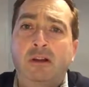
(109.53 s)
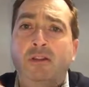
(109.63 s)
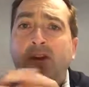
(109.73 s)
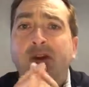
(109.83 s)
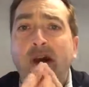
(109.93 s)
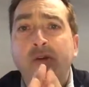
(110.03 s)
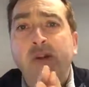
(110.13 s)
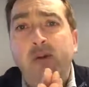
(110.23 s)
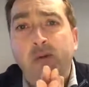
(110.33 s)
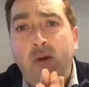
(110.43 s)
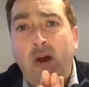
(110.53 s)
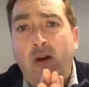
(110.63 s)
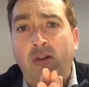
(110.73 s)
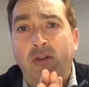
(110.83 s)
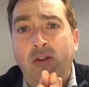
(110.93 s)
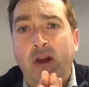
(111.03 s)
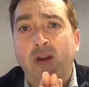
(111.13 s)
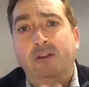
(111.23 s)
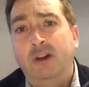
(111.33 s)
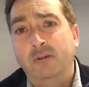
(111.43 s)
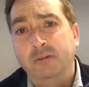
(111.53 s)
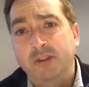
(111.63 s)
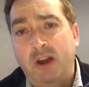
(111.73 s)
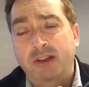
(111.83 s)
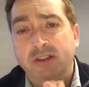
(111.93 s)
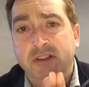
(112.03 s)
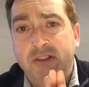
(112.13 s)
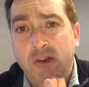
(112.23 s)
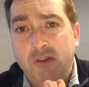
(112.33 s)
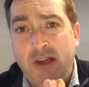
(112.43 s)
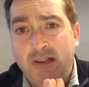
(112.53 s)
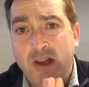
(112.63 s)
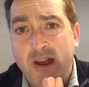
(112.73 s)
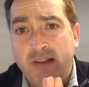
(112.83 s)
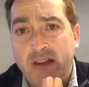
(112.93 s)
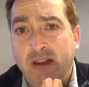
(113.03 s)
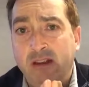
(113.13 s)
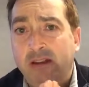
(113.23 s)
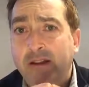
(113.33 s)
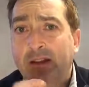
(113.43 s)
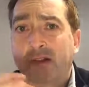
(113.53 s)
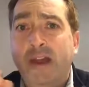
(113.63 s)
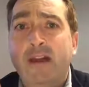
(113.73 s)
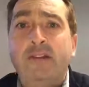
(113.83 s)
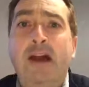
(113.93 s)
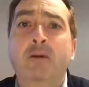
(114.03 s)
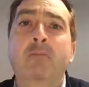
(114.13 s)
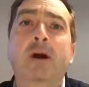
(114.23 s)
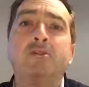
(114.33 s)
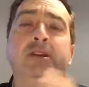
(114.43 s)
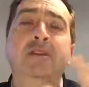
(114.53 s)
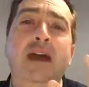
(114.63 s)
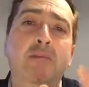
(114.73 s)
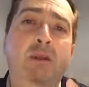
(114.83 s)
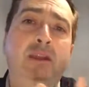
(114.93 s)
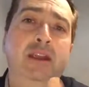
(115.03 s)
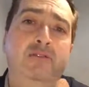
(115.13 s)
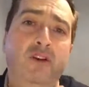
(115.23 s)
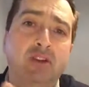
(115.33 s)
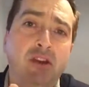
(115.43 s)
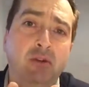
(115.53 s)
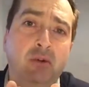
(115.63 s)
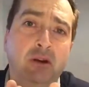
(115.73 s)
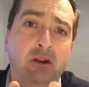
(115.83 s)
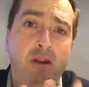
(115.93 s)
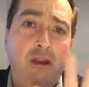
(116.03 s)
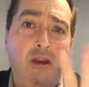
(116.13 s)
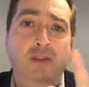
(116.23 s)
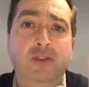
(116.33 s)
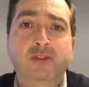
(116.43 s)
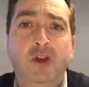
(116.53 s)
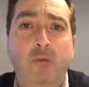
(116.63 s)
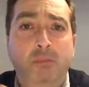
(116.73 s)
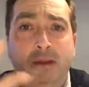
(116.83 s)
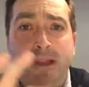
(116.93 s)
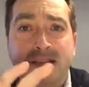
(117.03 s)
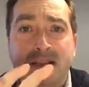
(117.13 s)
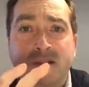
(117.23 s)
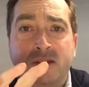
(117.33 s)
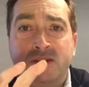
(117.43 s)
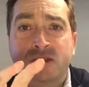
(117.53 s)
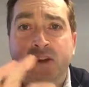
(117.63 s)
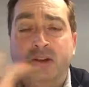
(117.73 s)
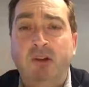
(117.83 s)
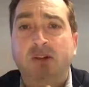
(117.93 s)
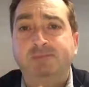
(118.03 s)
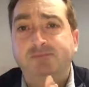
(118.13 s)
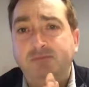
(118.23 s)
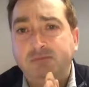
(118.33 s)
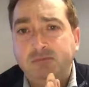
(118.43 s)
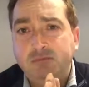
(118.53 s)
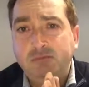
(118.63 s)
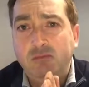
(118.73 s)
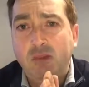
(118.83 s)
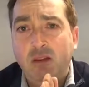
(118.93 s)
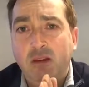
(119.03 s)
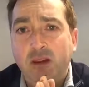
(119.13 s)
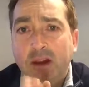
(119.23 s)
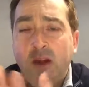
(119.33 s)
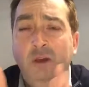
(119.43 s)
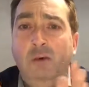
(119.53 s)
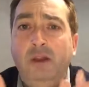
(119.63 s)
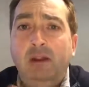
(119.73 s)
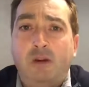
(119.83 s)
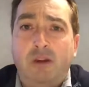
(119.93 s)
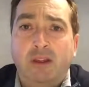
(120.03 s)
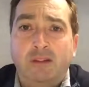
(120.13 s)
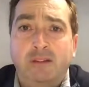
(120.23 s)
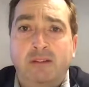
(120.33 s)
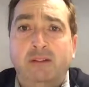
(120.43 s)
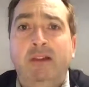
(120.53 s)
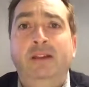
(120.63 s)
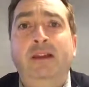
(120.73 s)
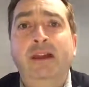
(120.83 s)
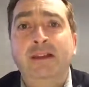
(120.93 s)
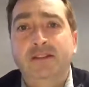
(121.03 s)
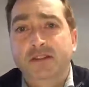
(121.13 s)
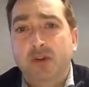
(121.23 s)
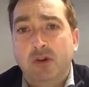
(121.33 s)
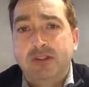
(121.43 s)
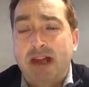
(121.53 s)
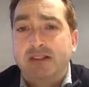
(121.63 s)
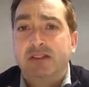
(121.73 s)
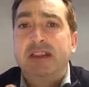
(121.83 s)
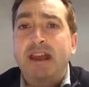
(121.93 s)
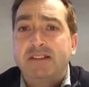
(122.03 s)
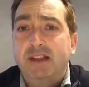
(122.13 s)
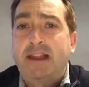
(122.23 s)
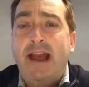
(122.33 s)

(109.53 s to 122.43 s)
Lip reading: that no, you can't overcome shyness and social anxiety. They are now imposing their belief on you, and thus completing the circle. Well, look, here's the short answer. Yes, you